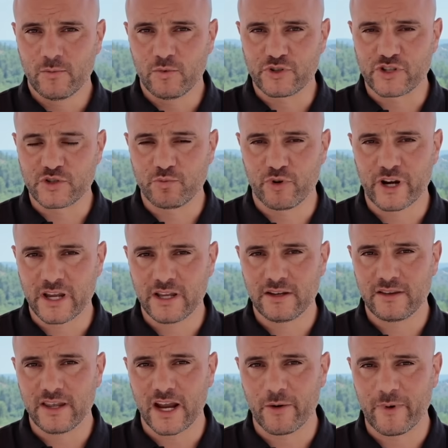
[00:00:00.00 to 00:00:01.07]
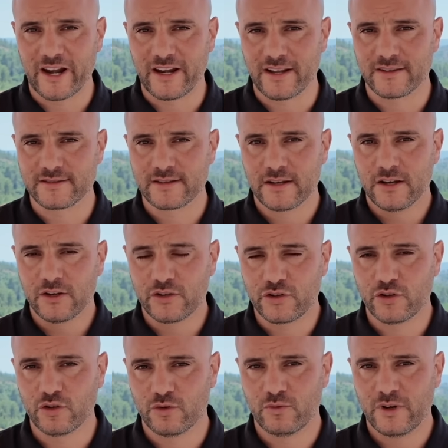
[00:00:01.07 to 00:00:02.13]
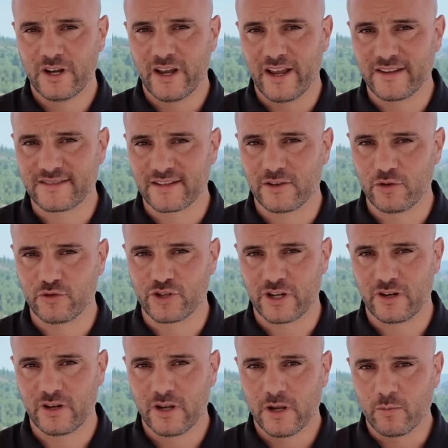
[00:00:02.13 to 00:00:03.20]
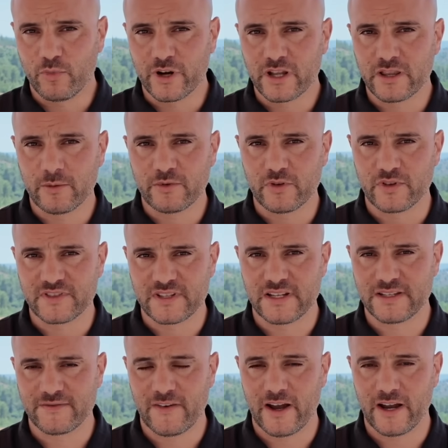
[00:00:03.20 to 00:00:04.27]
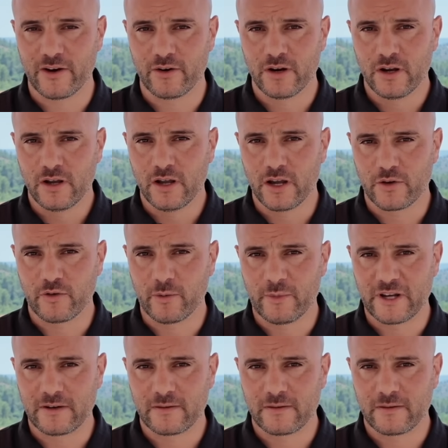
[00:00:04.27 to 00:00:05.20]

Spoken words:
which is bringing the Iranians to a solution, bringing them to a ceasefire agreement.